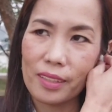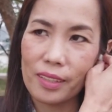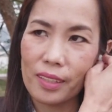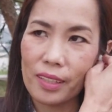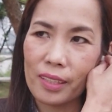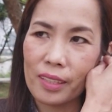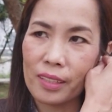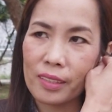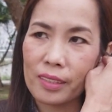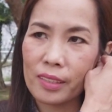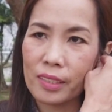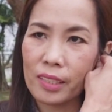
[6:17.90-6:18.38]

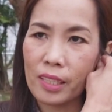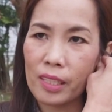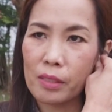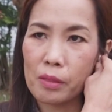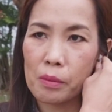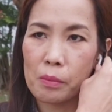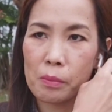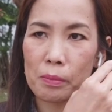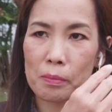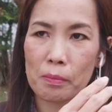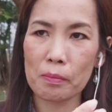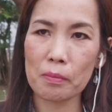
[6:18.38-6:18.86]
and
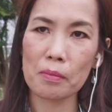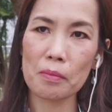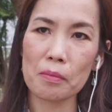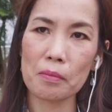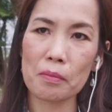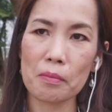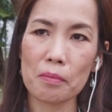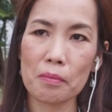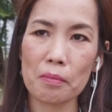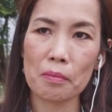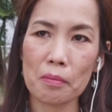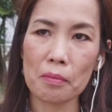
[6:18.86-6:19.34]
gave
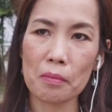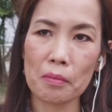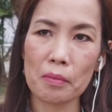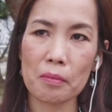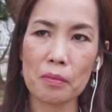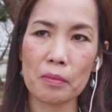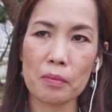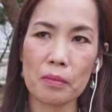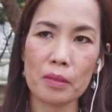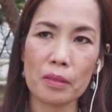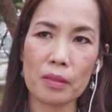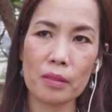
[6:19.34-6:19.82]

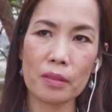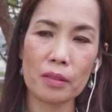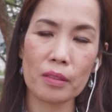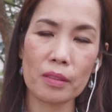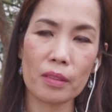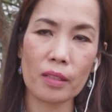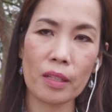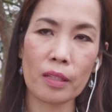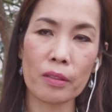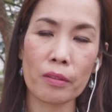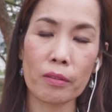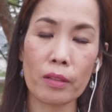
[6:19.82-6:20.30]

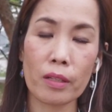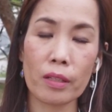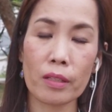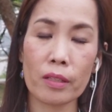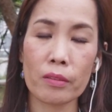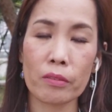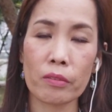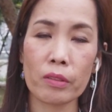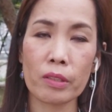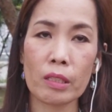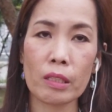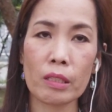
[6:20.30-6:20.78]
a,
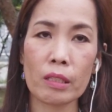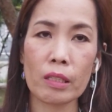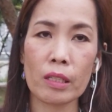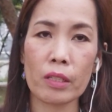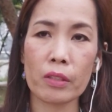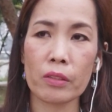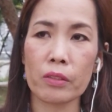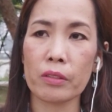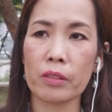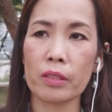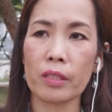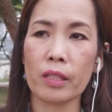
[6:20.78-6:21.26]
a written
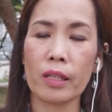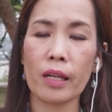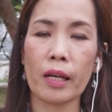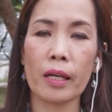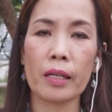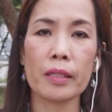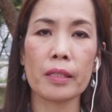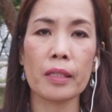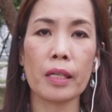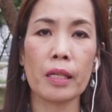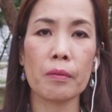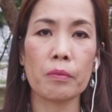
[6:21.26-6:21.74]
letter that
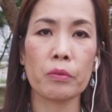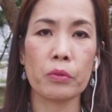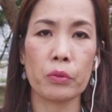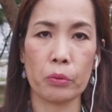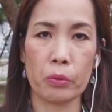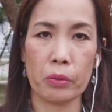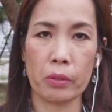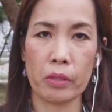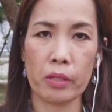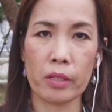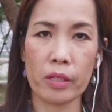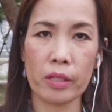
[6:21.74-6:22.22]
I gave to
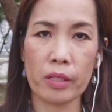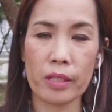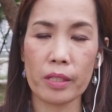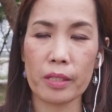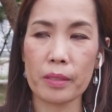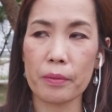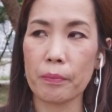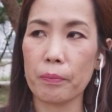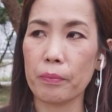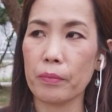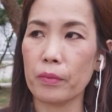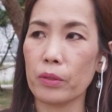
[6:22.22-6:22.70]
her
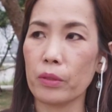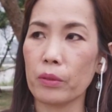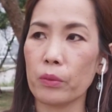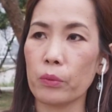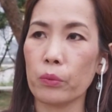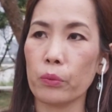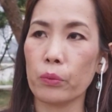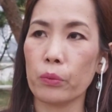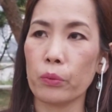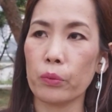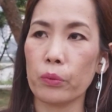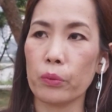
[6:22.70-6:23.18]

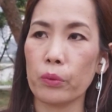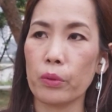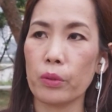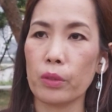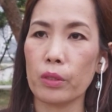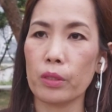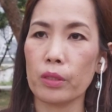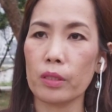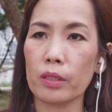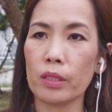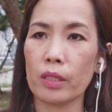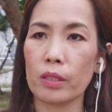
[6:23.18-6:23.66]

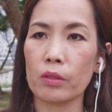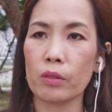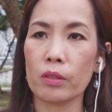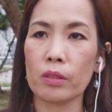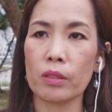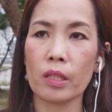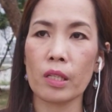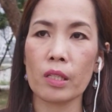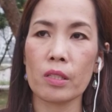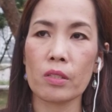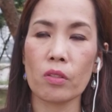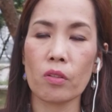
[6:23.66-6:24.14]
that
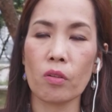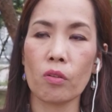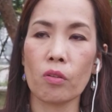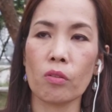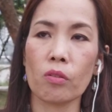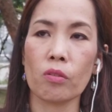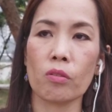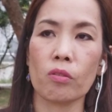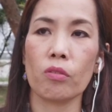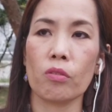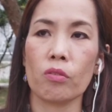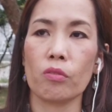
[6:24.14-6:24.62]
contains
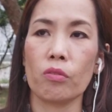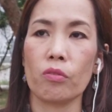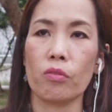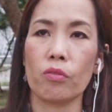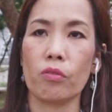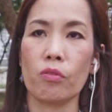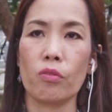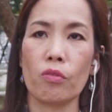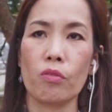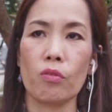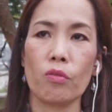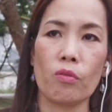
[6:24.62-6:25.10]
all
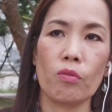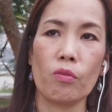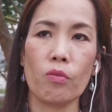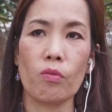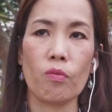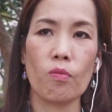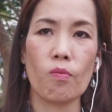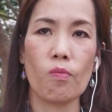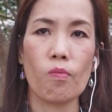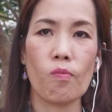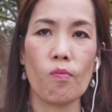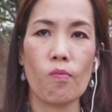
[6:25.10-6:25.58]

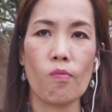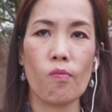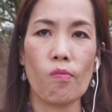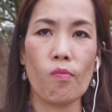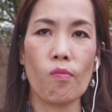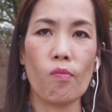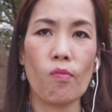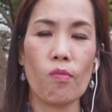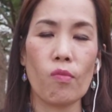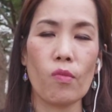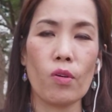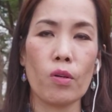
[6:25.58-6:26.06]

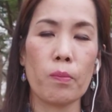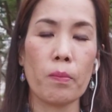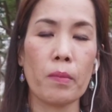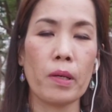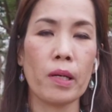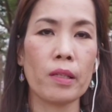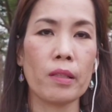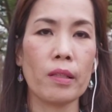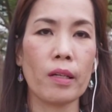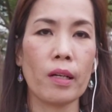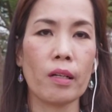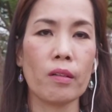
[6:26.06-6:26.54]
of
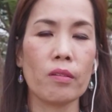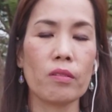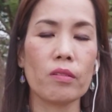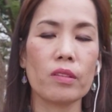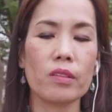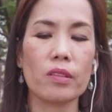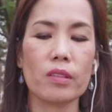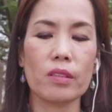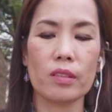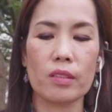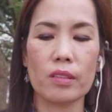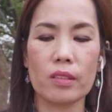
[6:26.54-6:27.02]
my
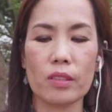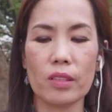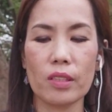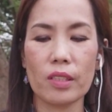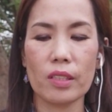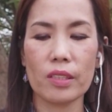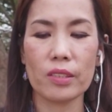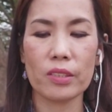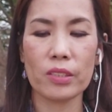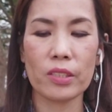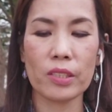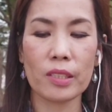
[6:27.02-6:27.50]
doubts.
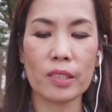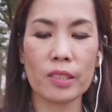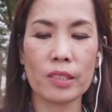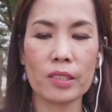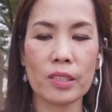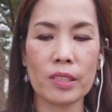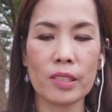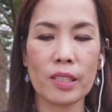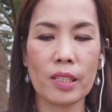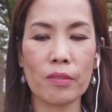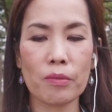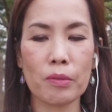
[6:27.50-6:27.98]
She,
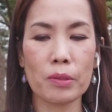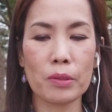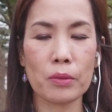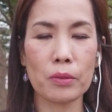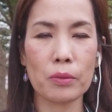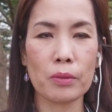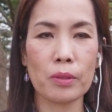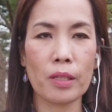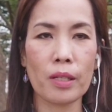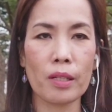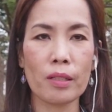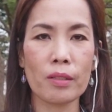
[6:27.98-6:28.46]
she gave it to
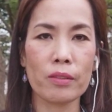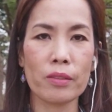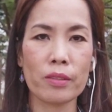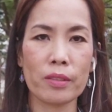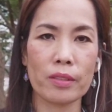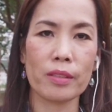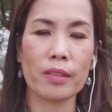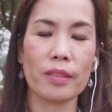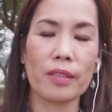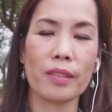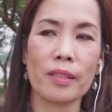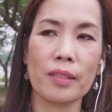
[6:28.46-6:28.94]
the
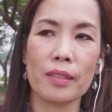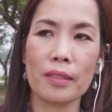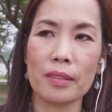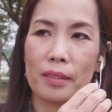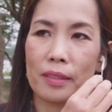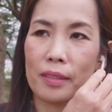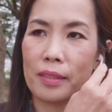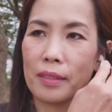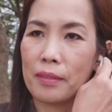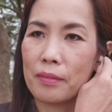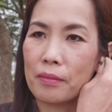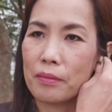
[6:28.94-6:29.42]
elder
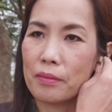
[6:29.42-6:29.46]
and